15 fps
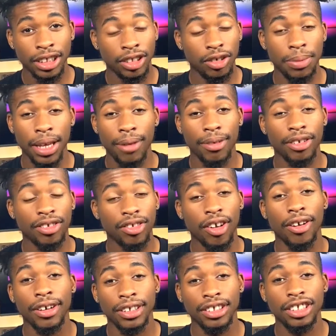You'll be able to
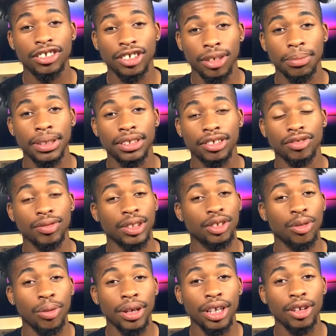start a t-shirt business with
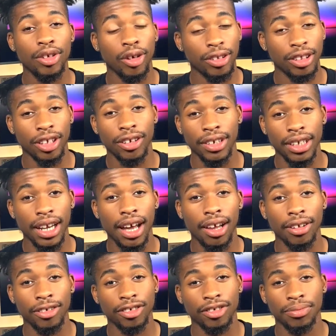$20 or
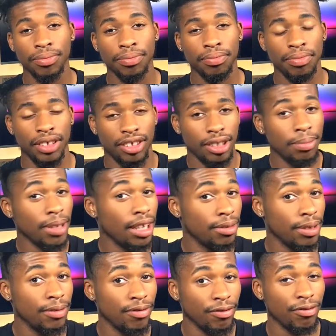$30 and sometimes
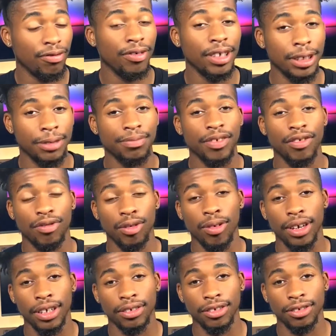even free if you
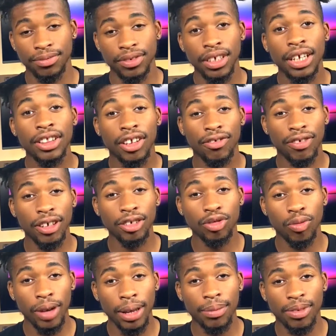wanted to. The first
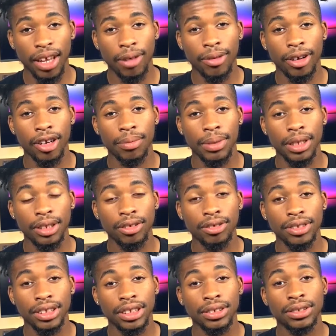website we're going to be
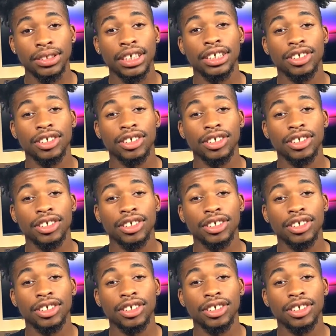using is